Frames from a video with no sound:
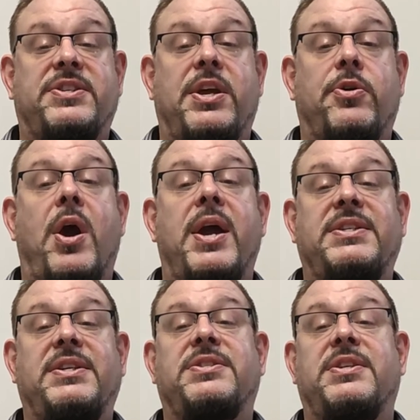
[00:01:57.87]
Center
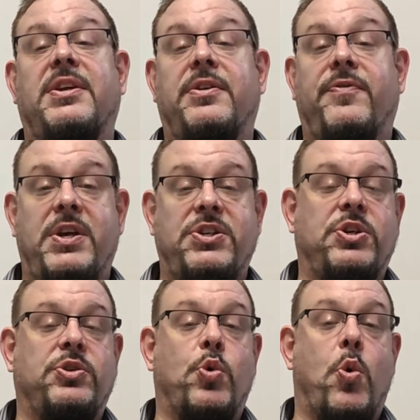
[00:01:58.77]
Ideas and
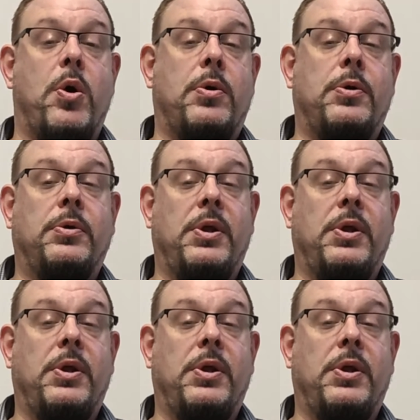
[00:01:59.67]
Innovation Tour